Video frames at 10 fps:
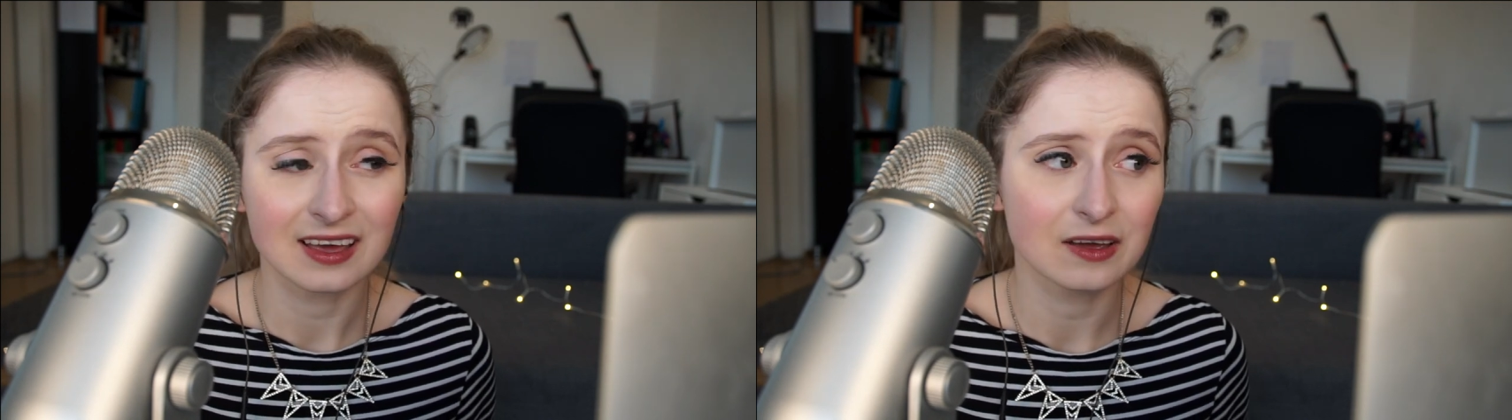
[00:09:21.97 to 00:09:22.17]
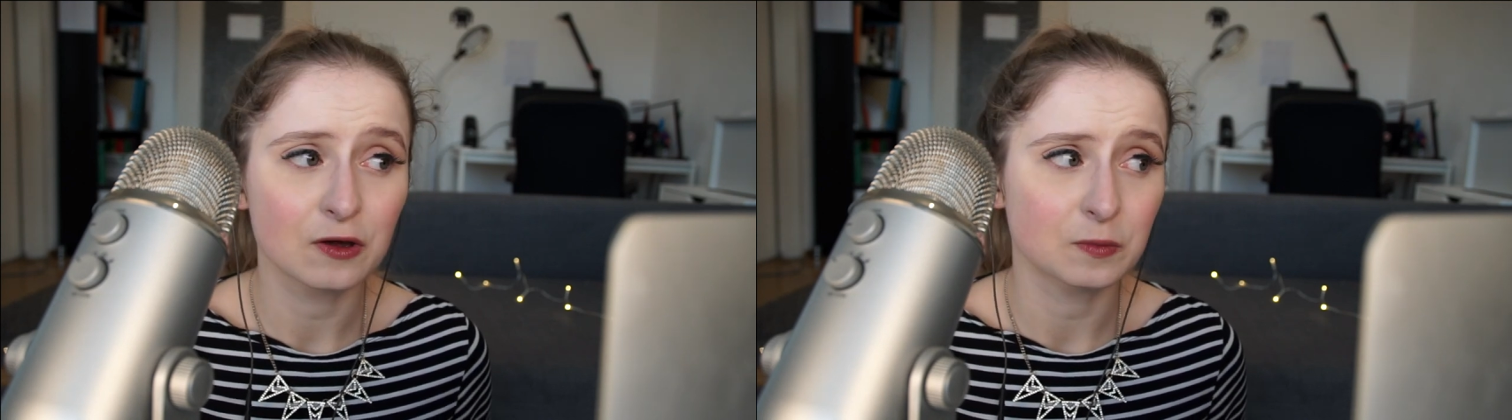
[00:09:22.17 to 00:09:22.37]

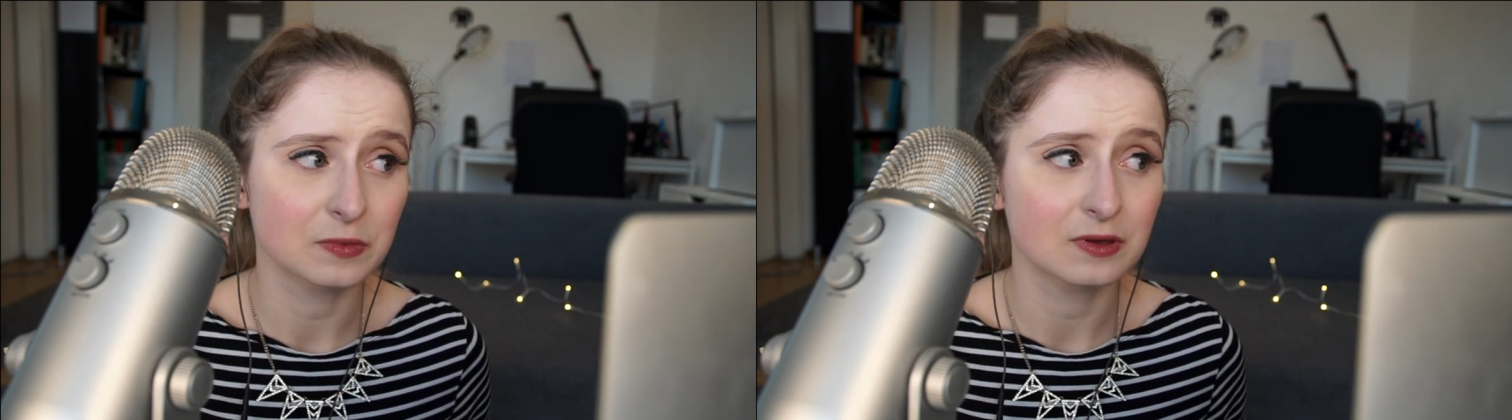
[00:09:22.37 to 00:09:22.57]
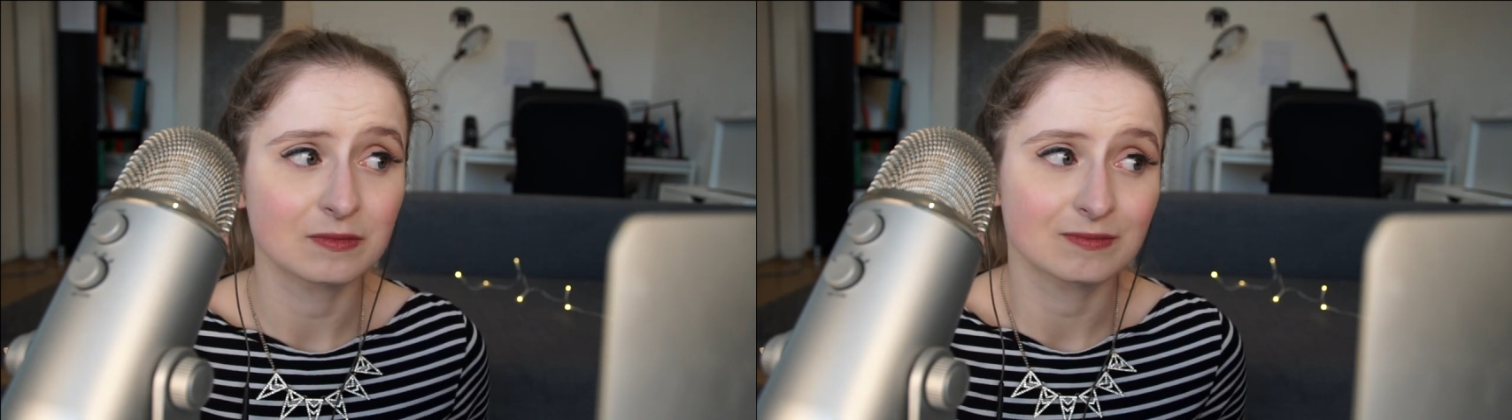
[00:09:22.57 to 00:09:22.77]
I hope
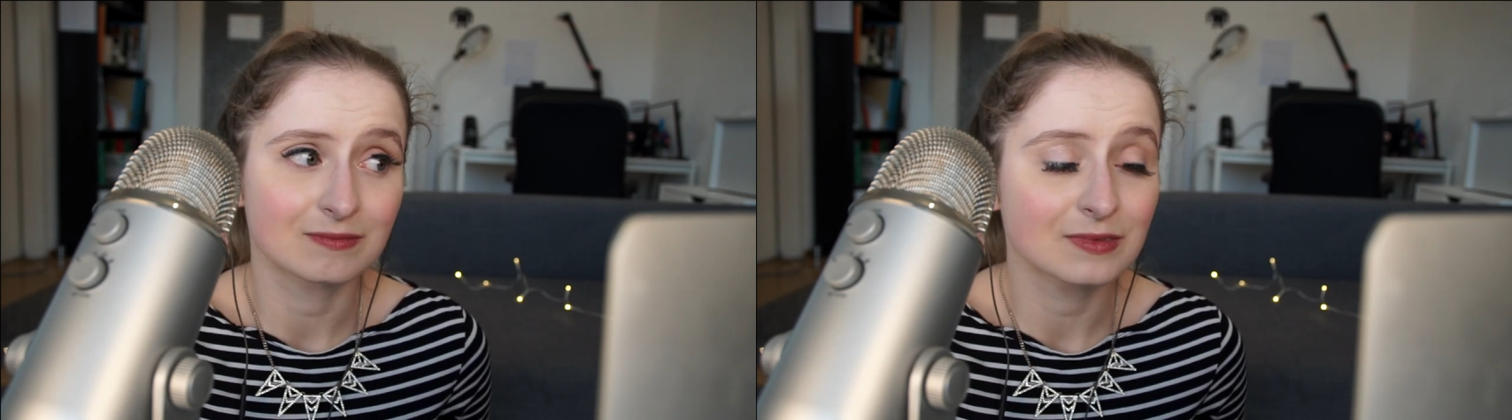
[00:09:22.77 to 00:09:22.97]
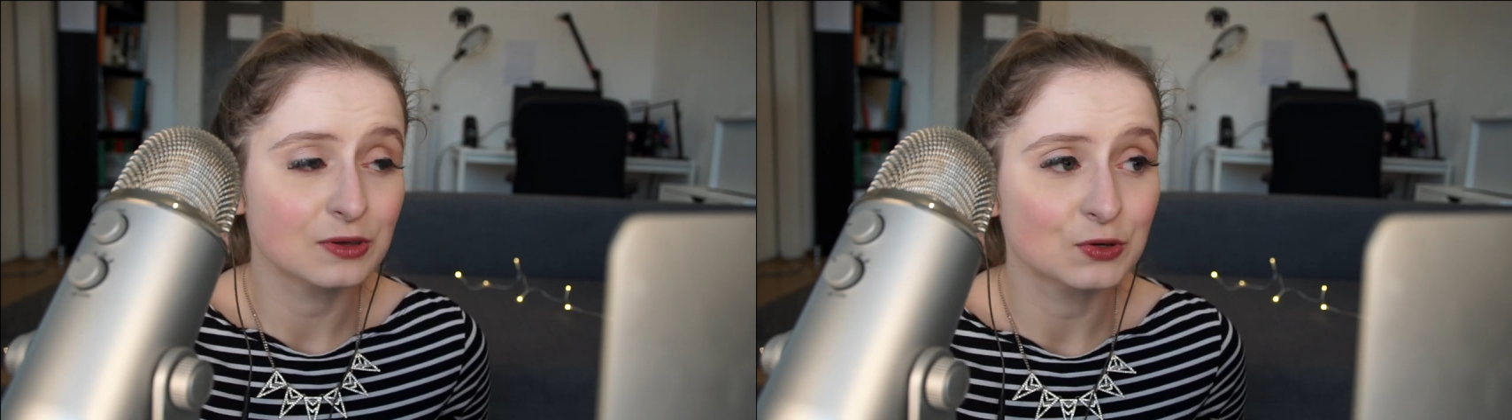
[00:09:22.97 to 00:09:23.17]

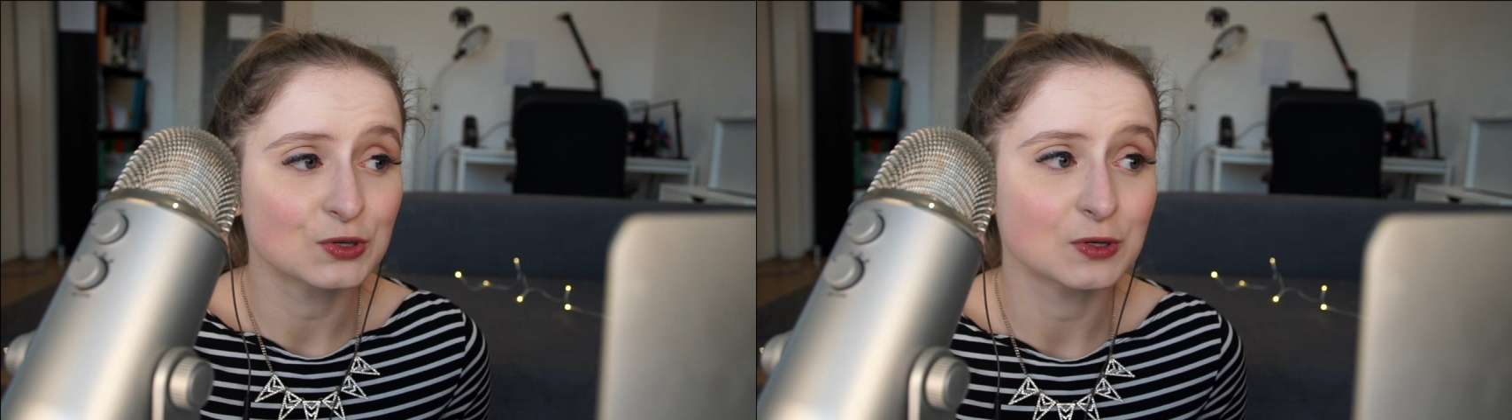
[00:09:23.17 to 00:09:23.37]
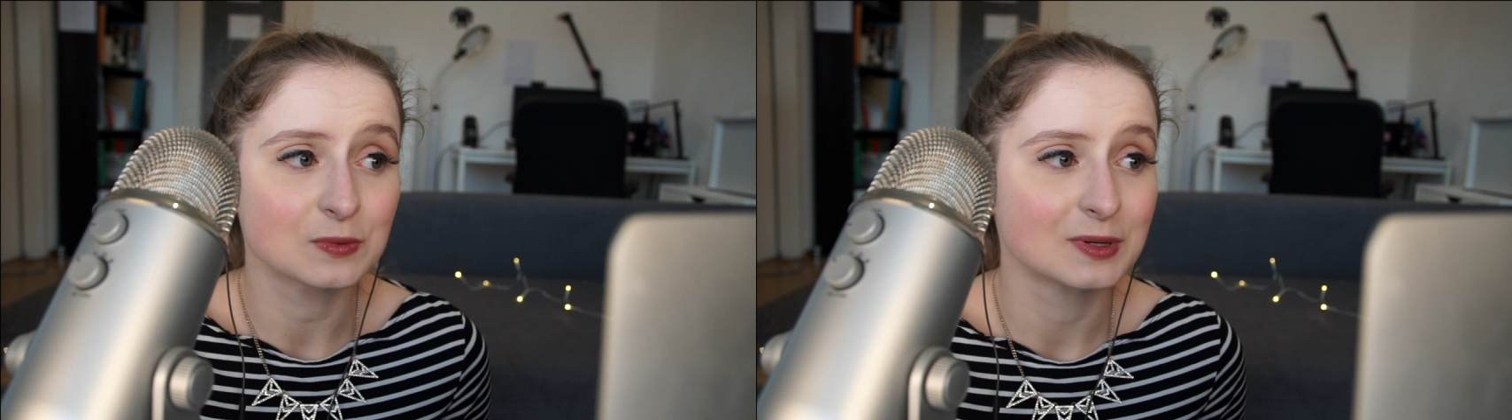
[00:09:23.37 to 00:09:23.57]

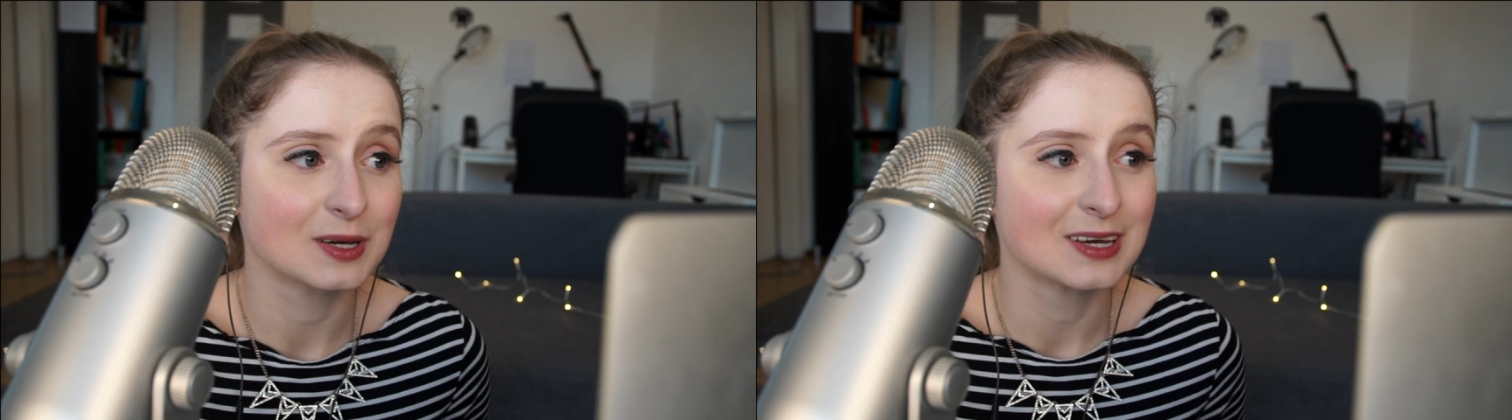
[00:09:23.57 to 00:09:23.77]
YouTube